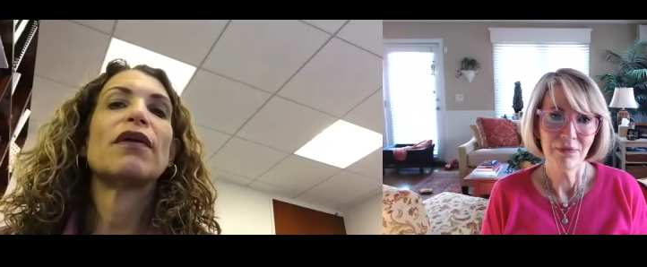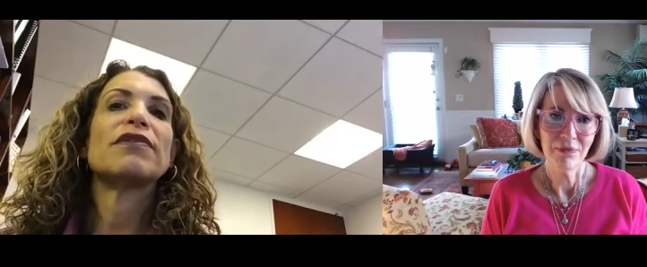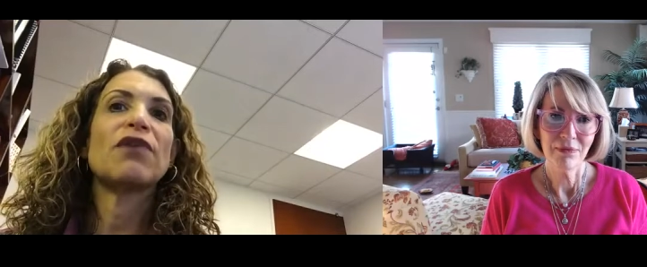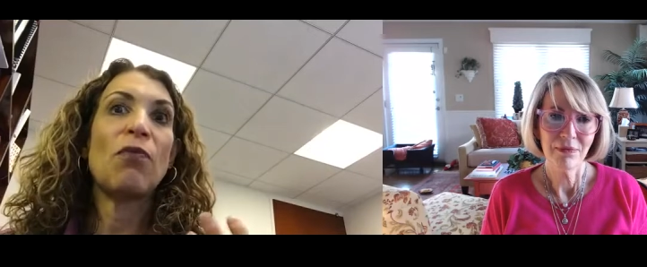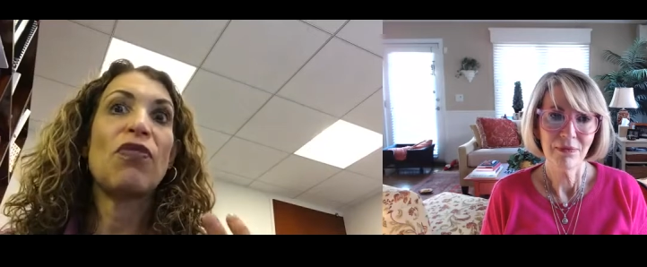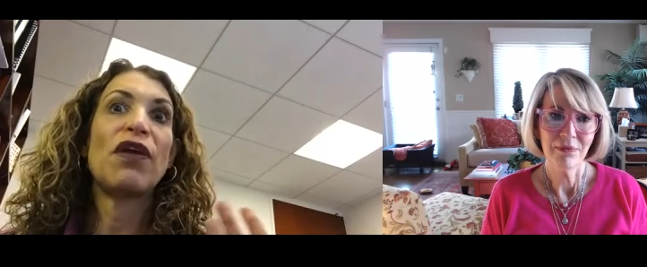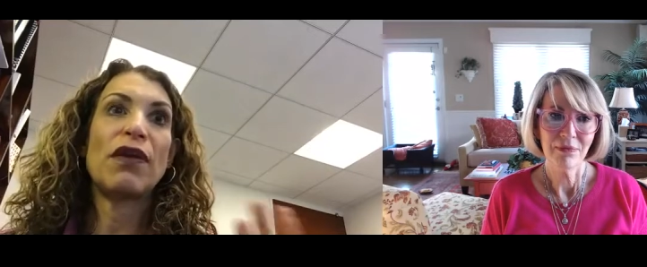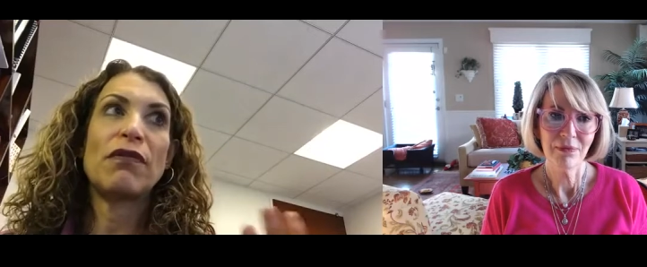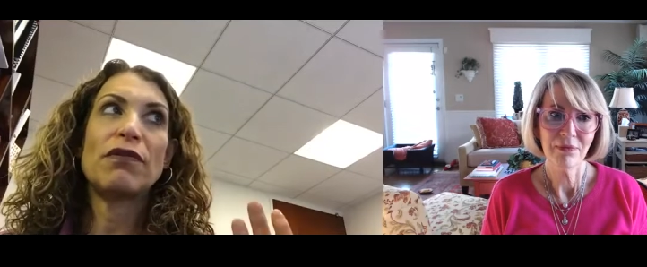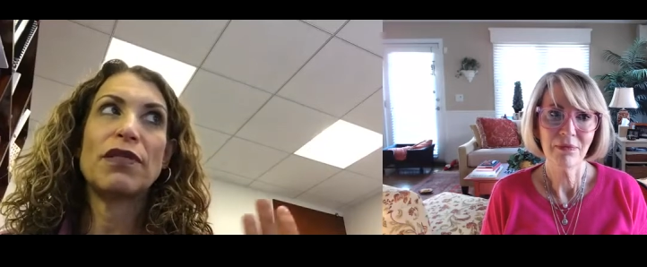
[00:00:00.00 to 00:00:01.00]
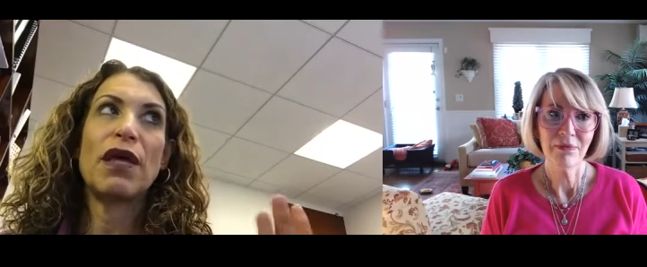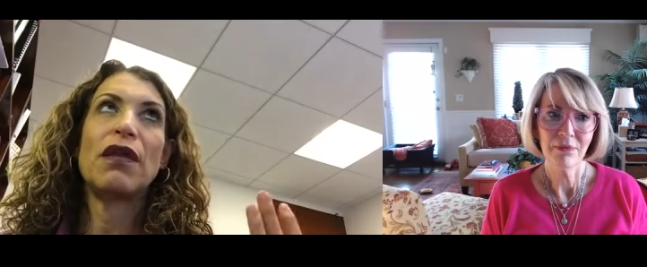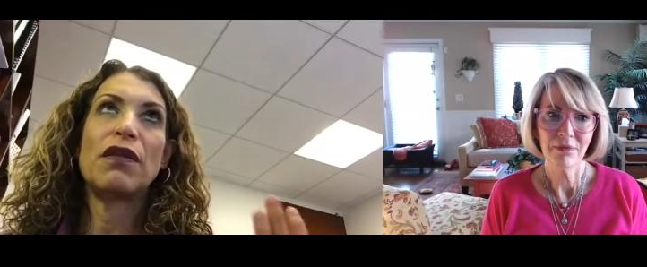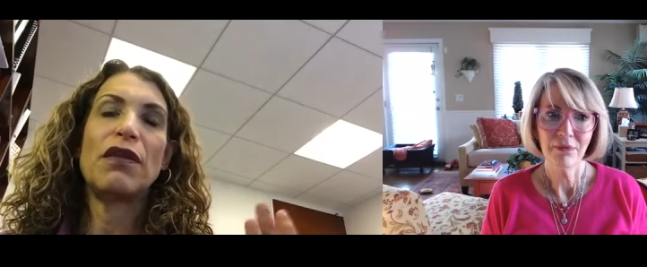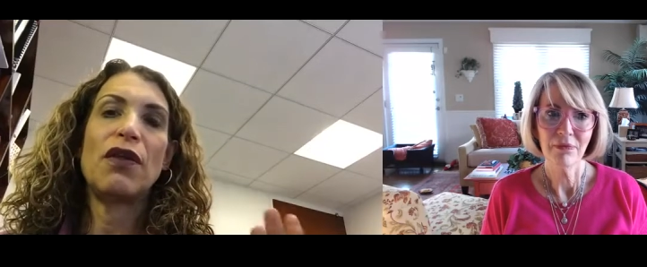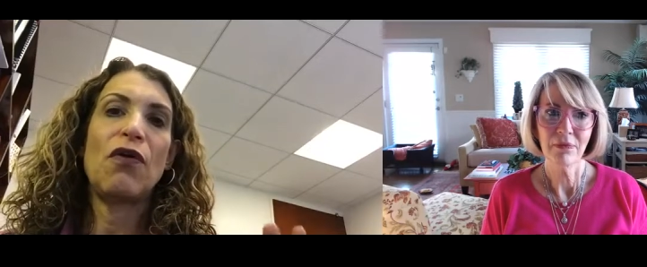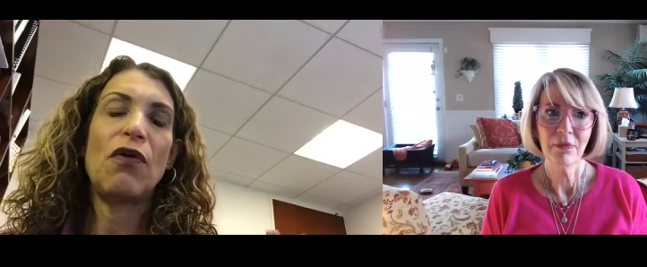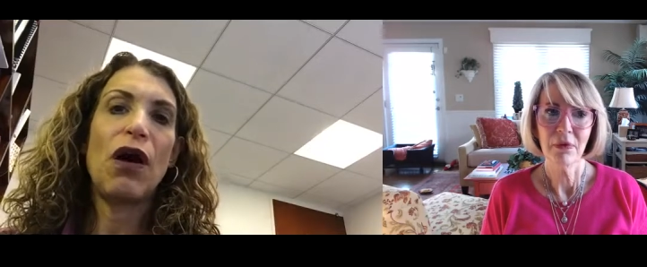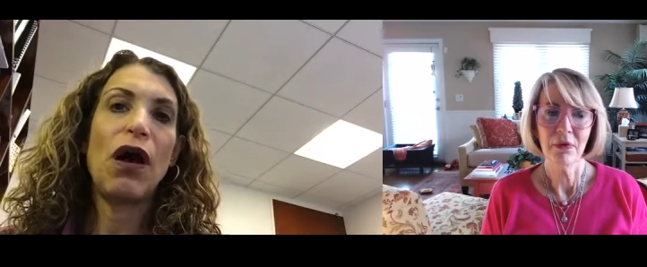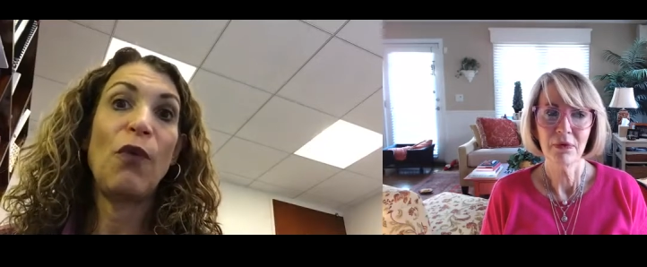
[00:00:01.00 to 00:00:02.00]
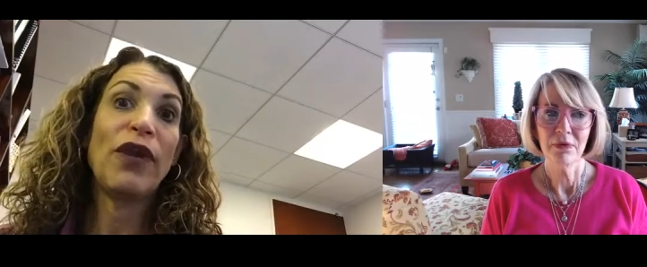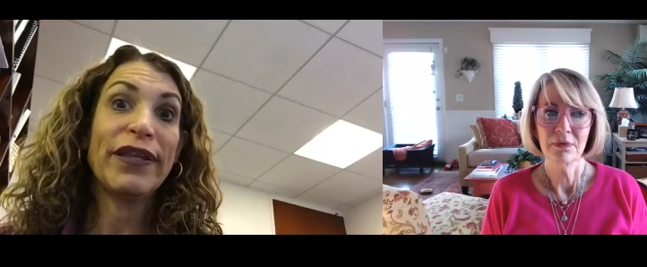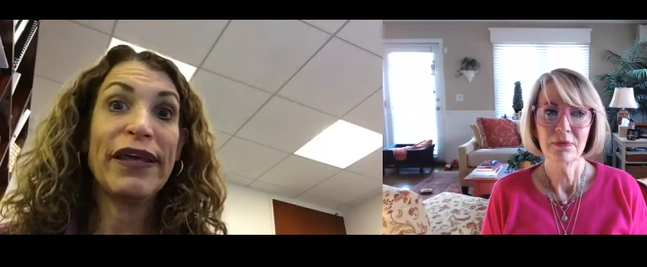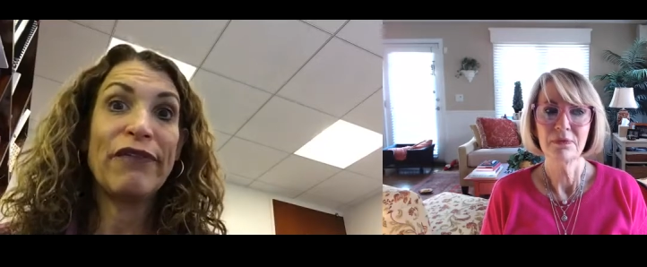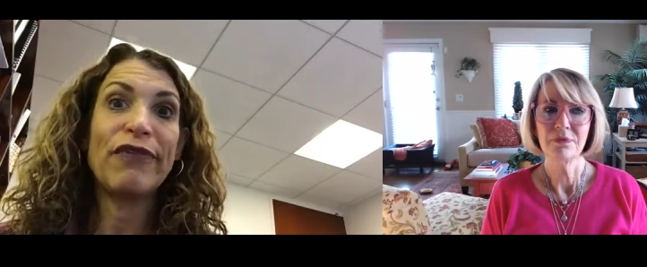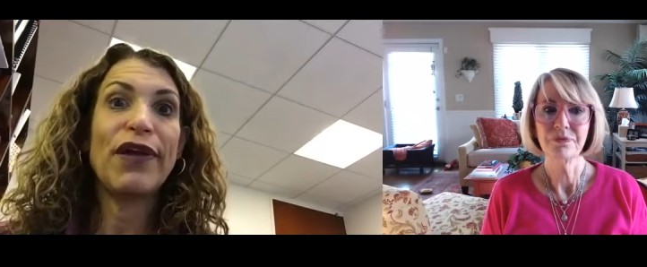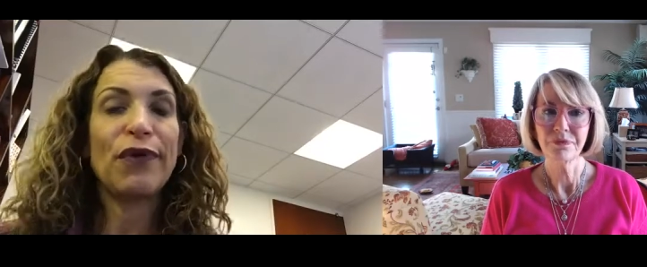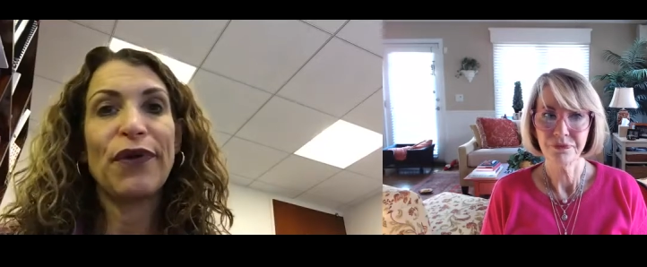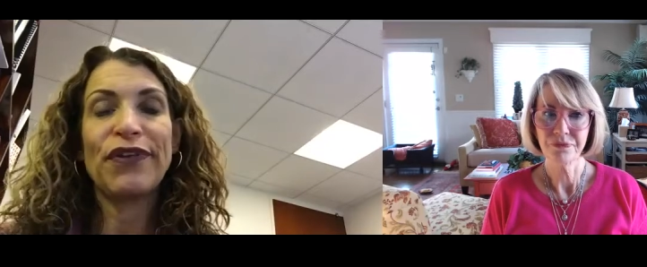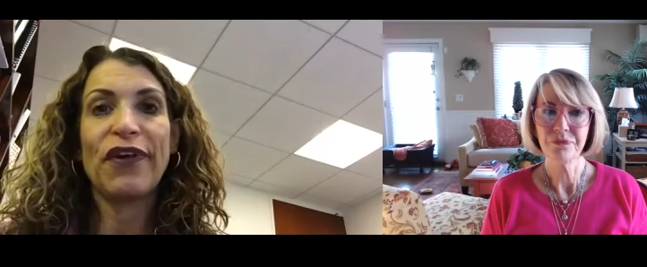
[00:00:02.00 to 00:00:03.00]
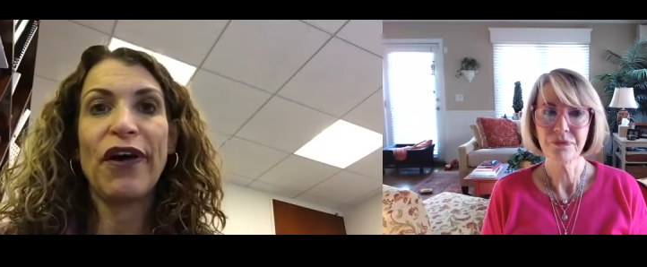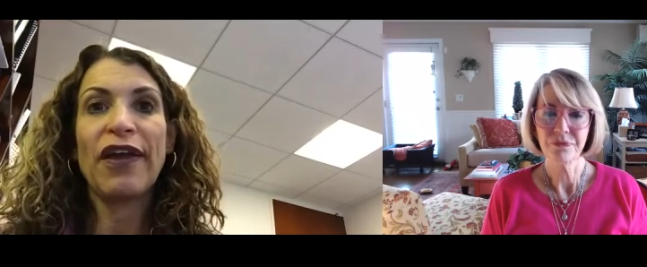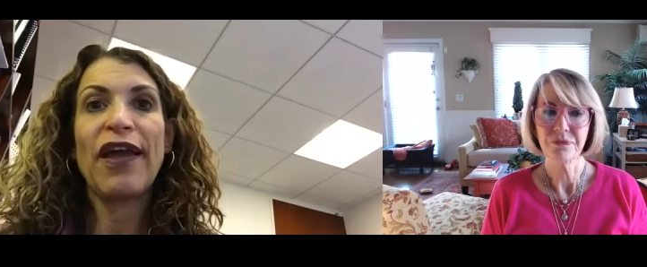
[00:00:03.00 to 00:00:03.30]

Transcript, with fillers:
Speaker 1: something said, you know, I want to live. I don't want to die.